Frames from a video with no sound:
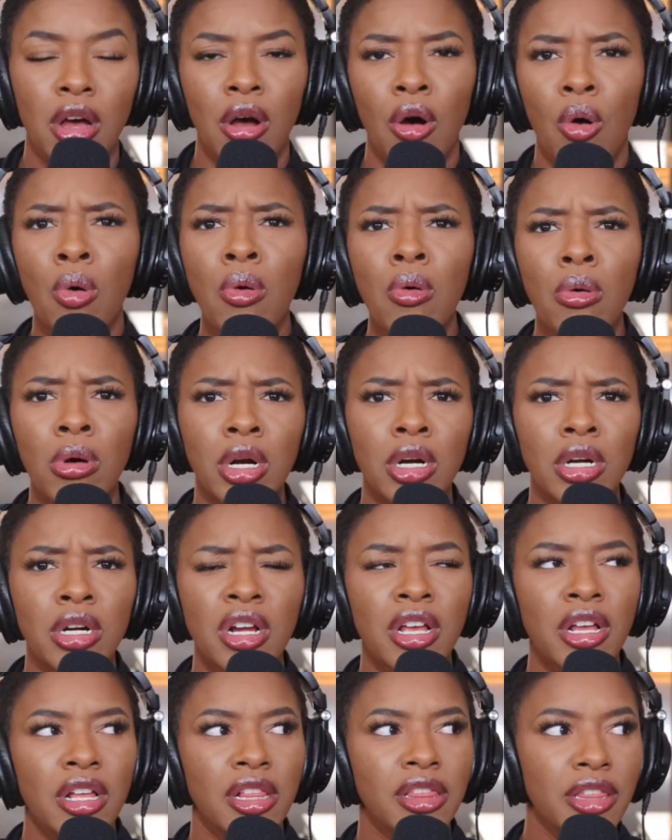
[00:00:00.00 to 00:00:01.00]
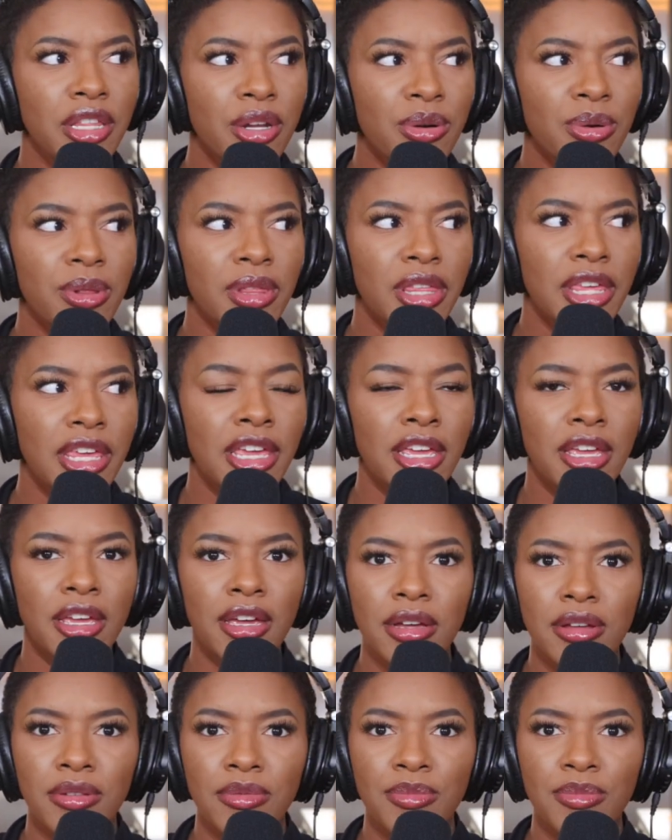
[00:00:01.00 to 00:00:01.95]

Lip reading: Or literally